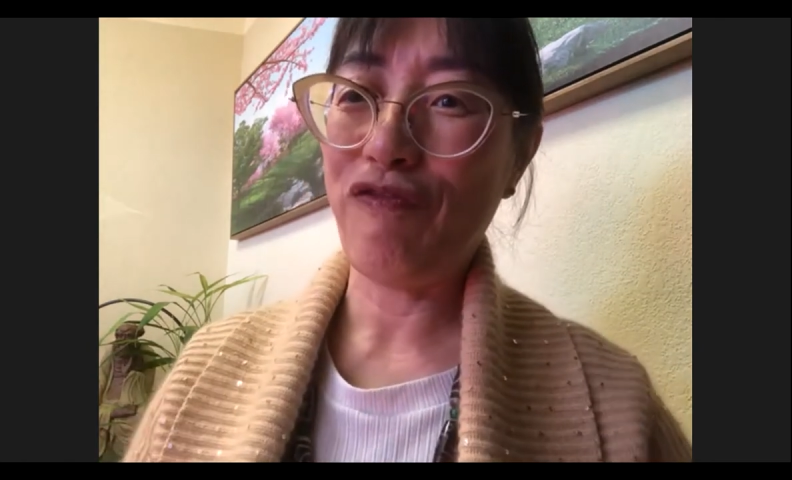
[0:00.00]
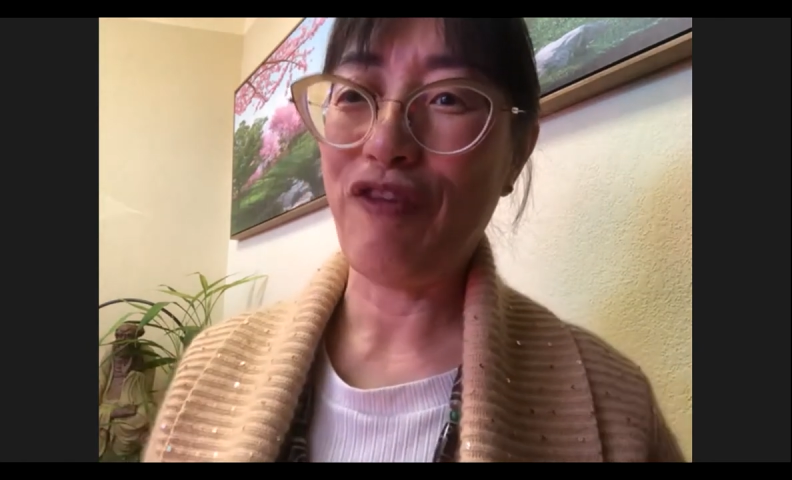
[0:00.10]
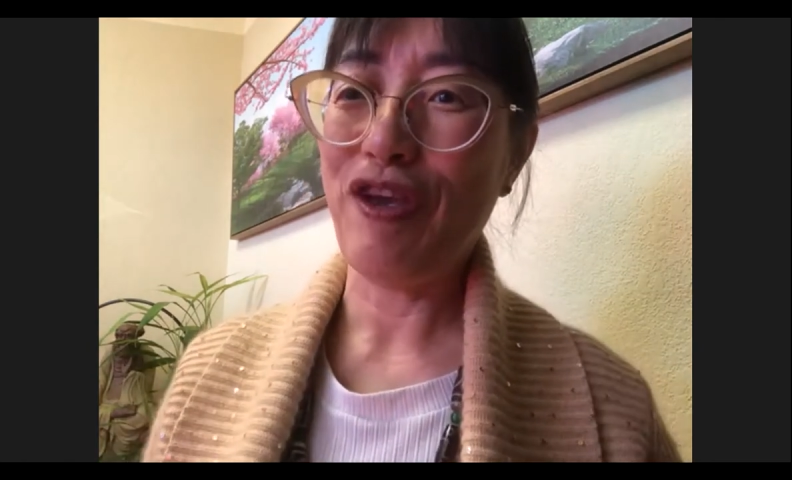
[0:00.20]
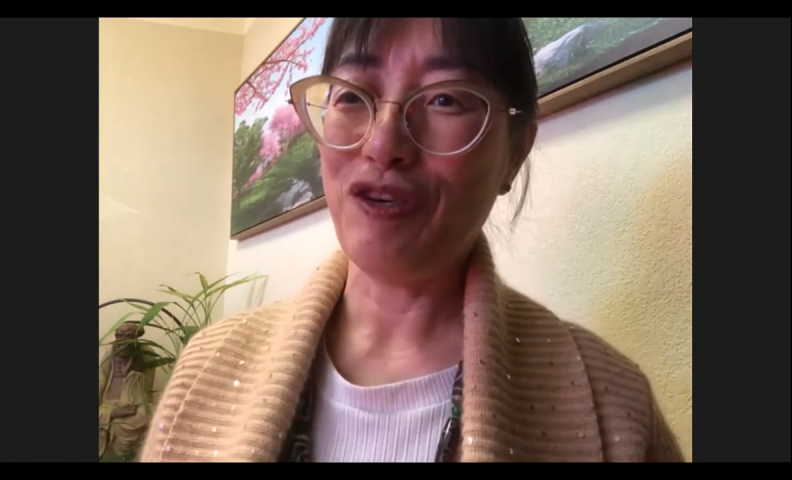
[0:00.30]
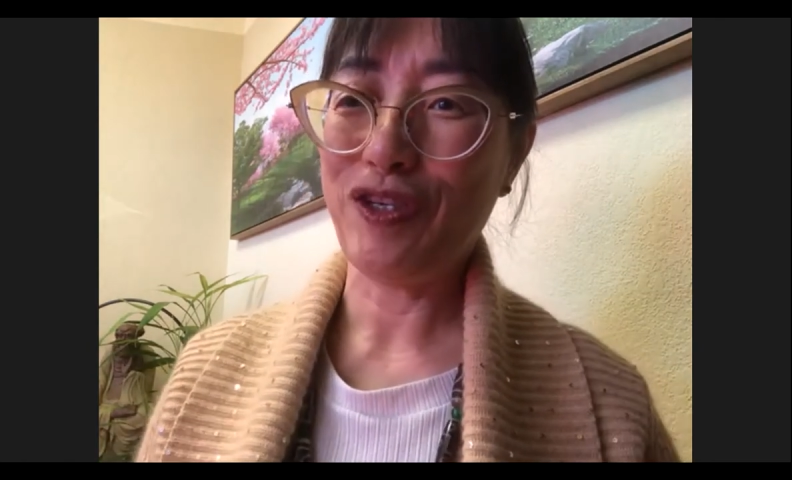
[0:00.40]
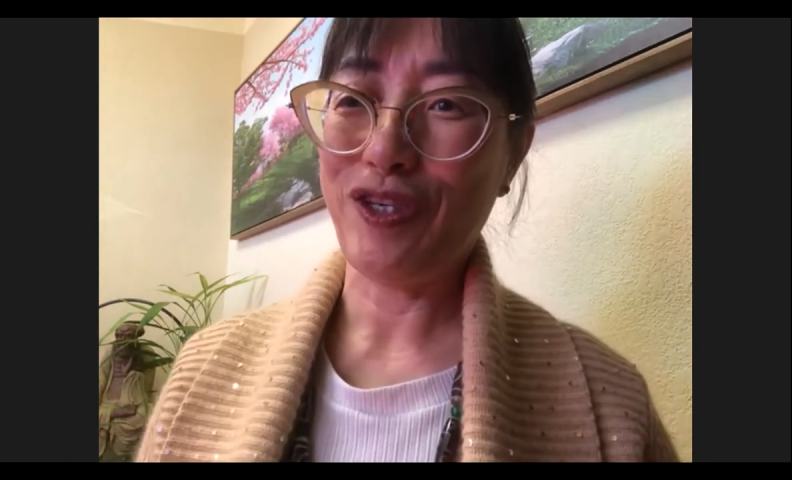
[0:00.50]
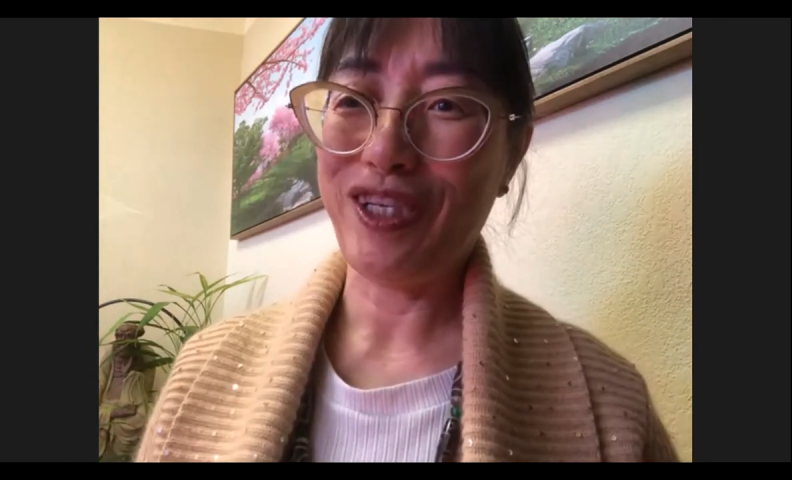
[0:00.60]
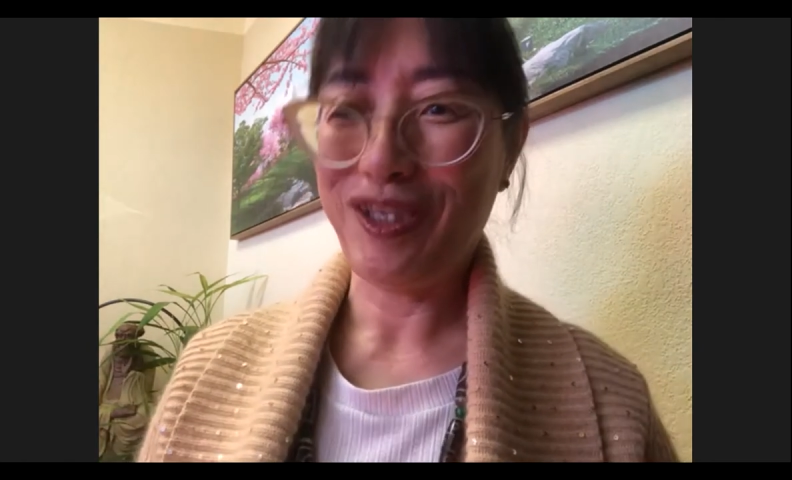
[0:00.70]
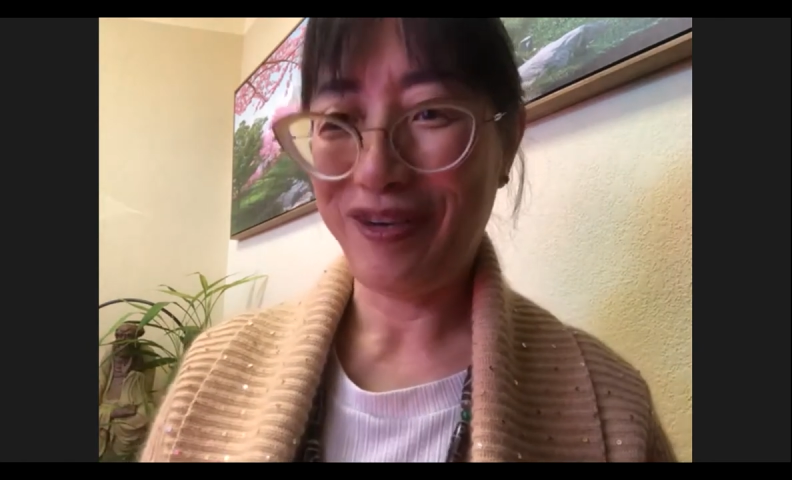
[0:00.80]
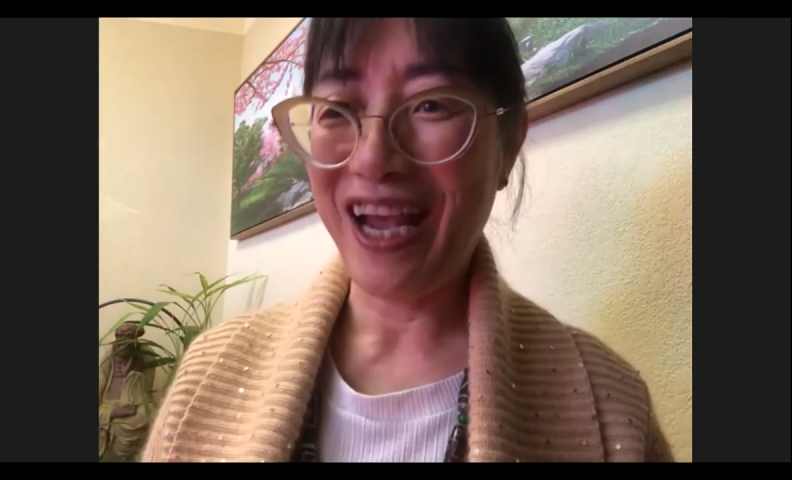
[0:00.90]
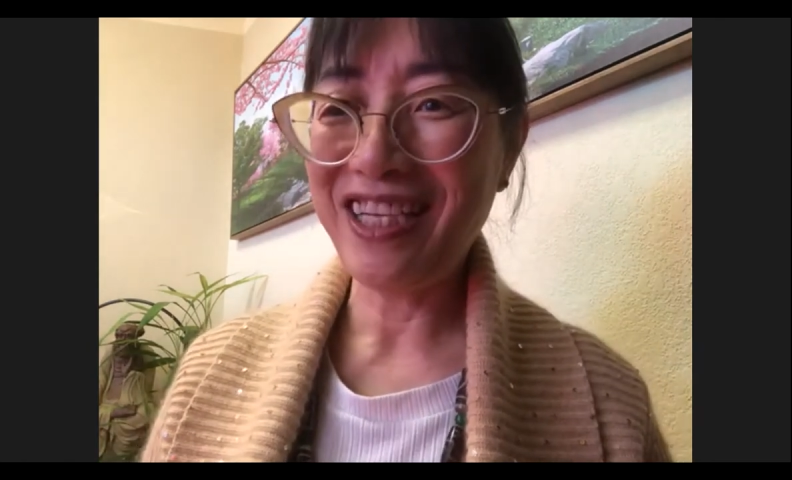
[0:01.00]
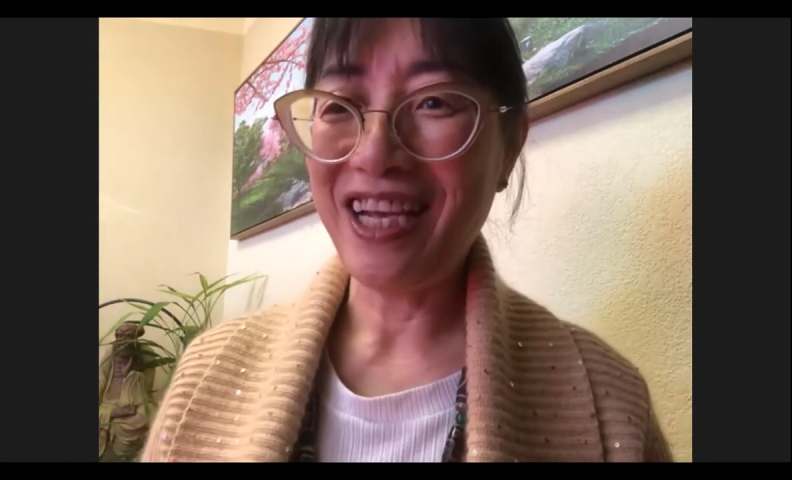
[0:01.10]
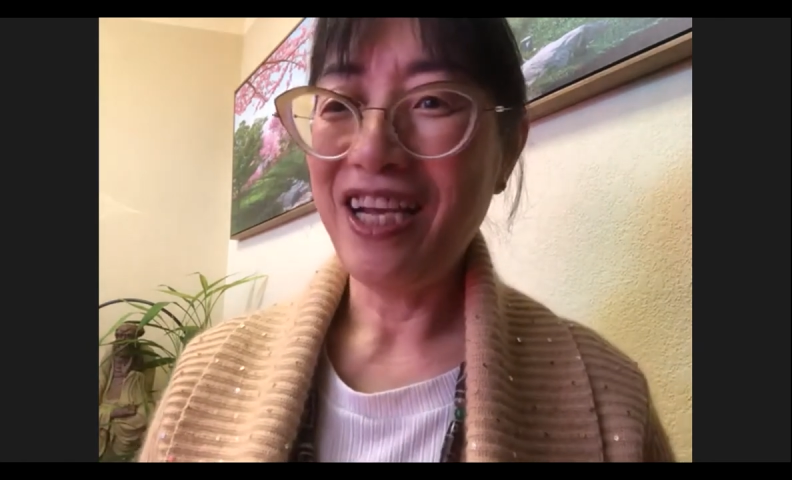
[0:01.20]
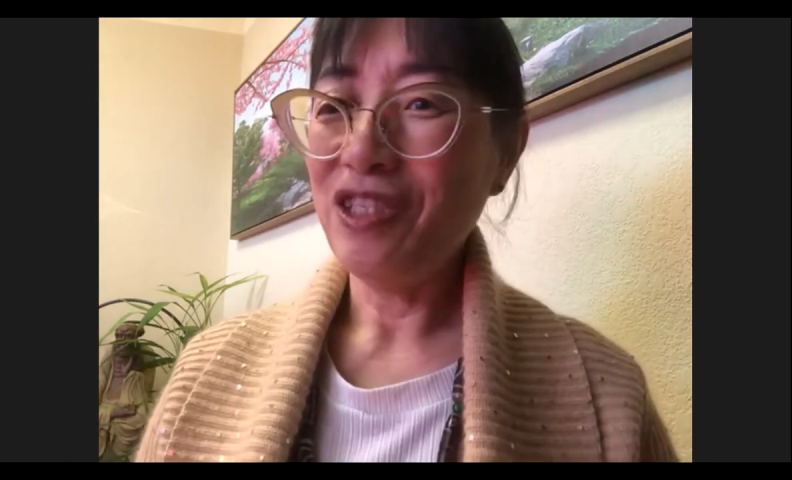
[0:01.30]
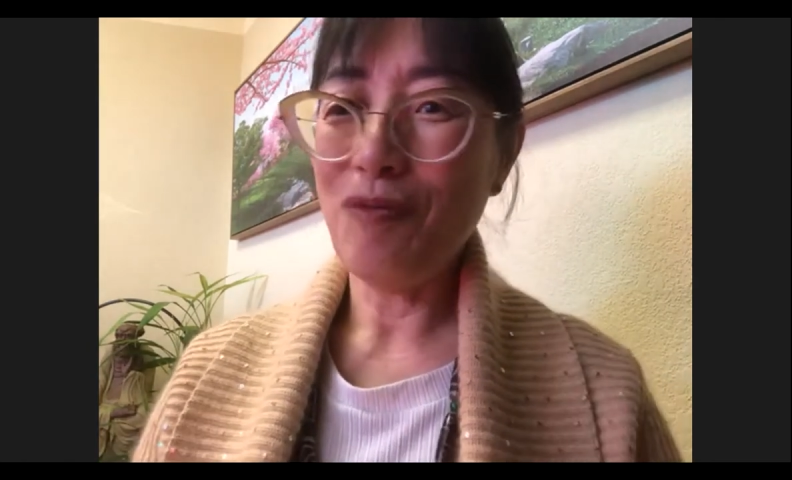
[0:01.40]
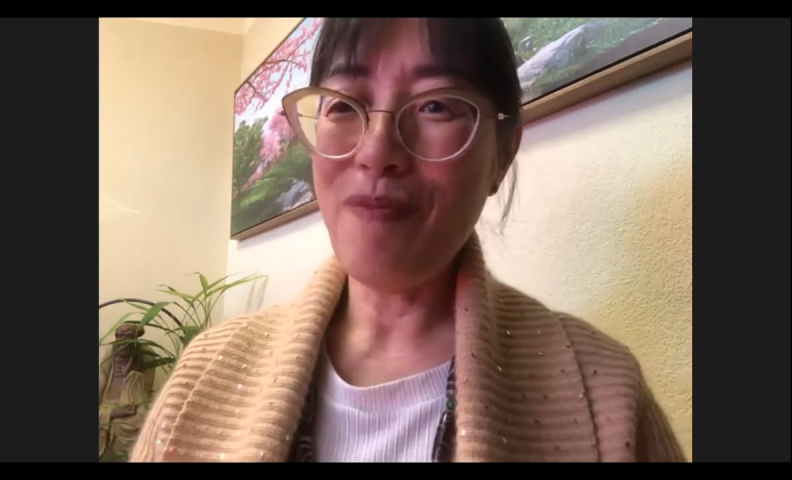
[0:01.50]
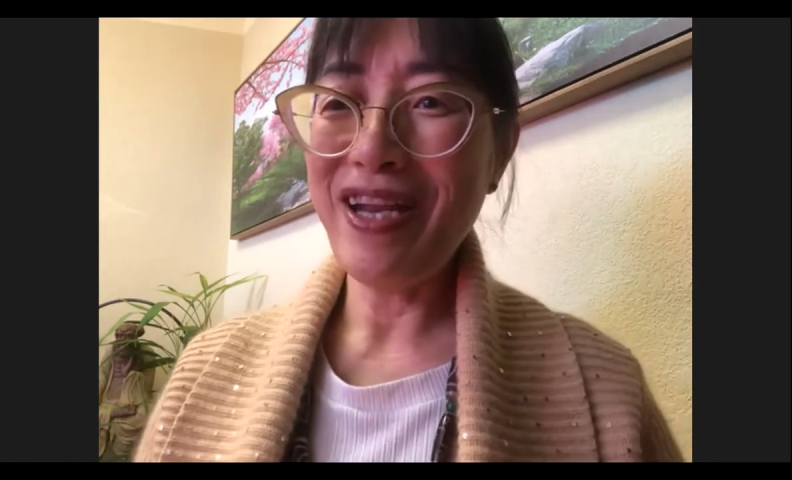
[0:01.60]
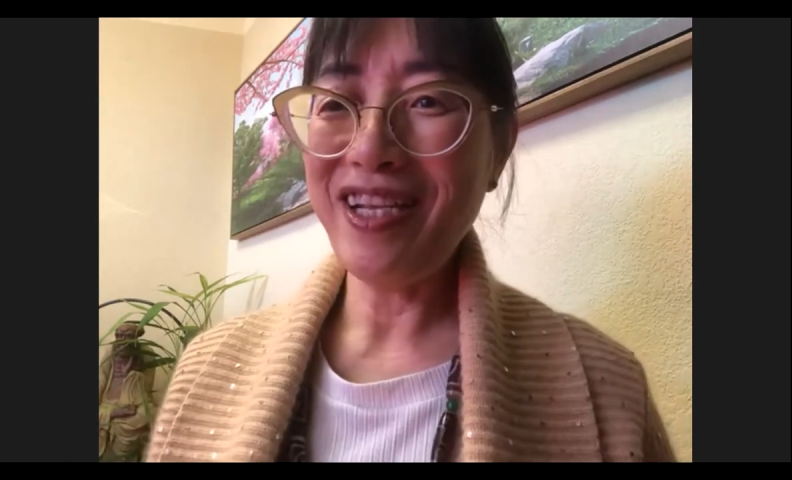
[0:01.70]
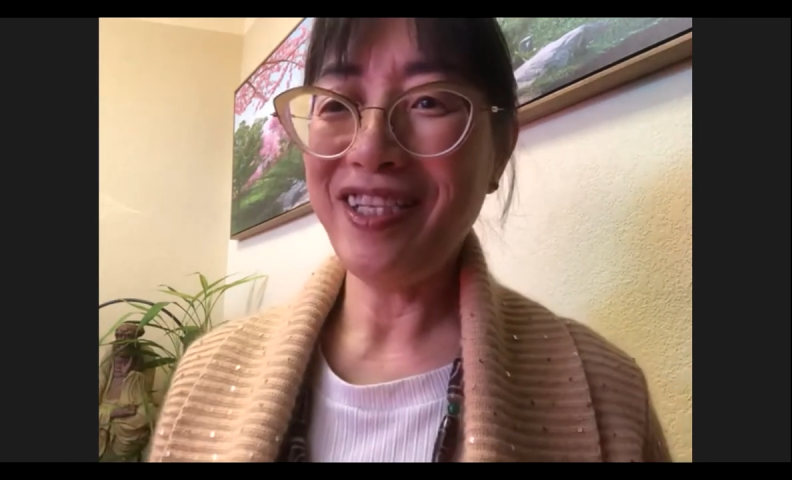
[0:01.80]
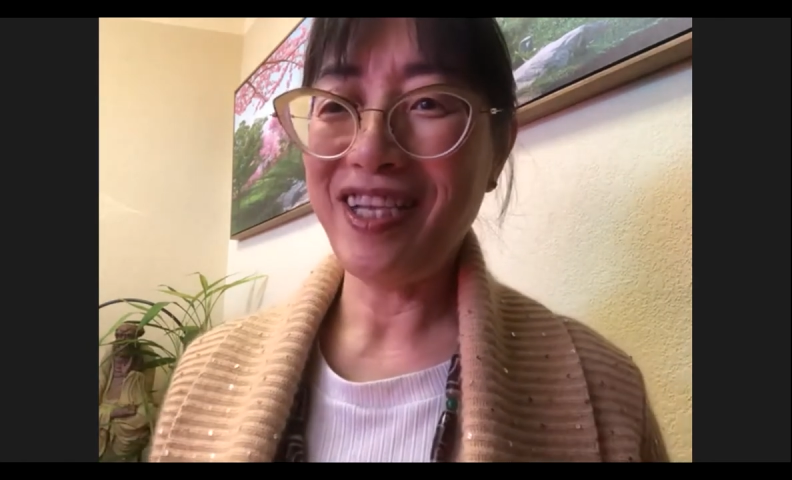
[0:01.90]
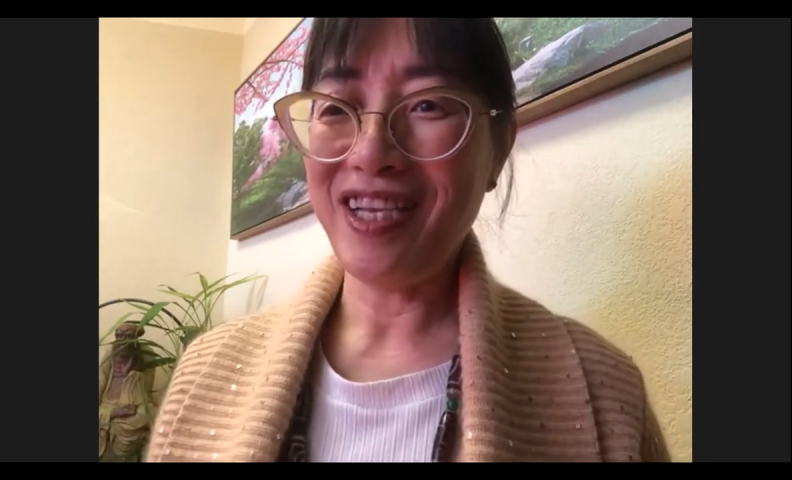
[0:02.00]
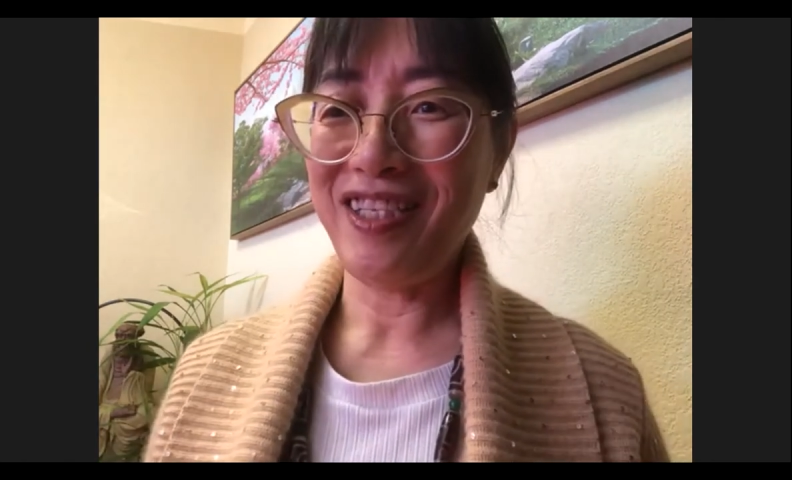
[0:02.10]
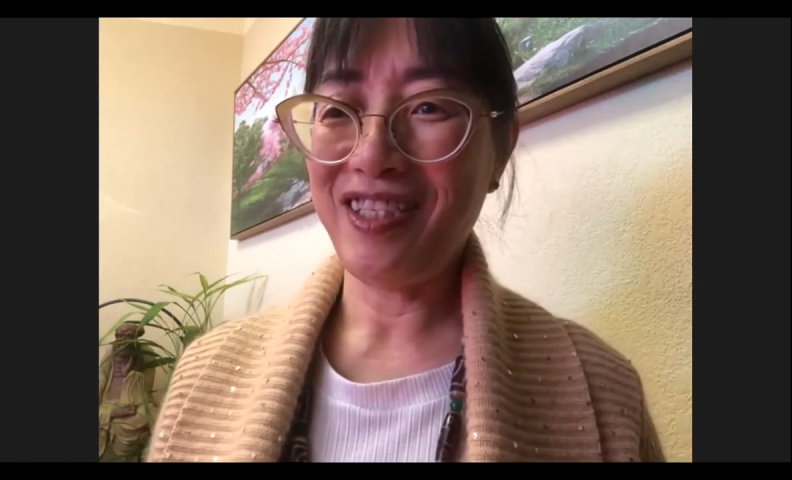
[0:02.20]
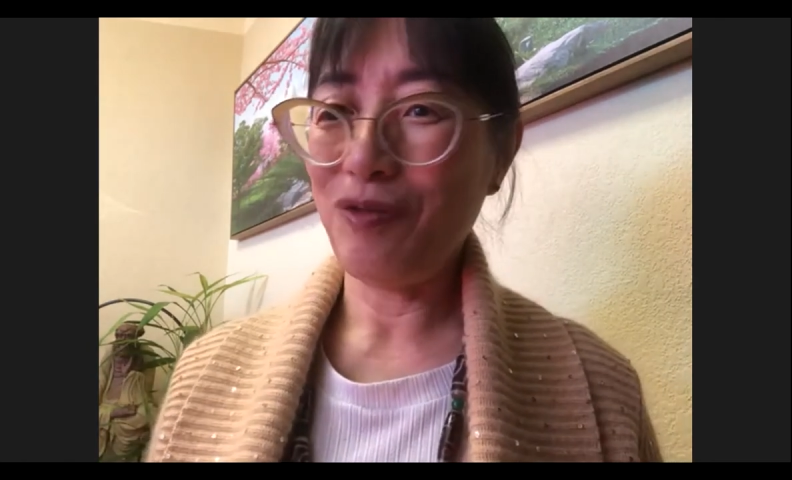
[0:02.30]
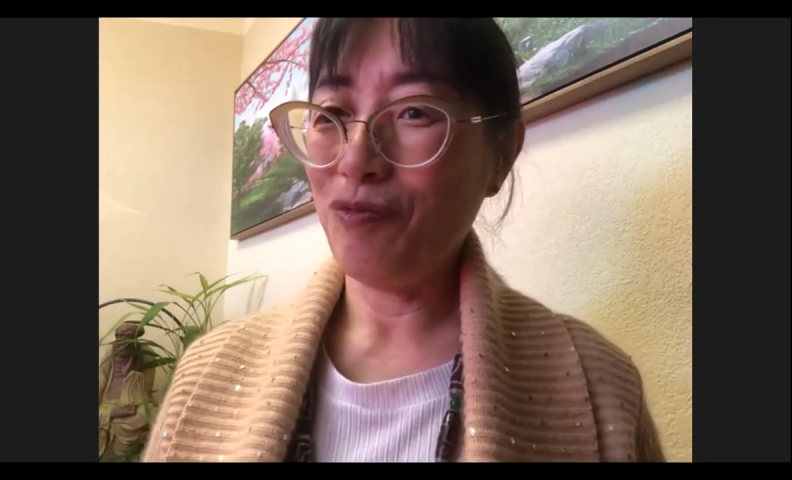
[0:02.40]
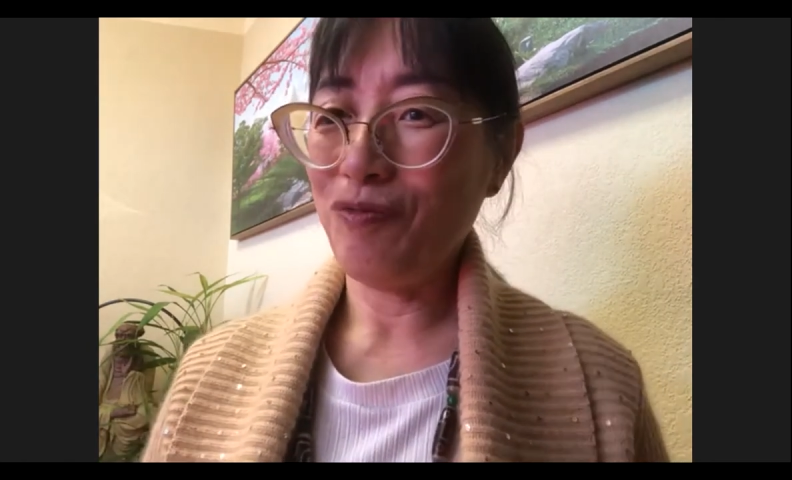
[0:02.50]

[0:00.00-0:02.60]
feel good right so many things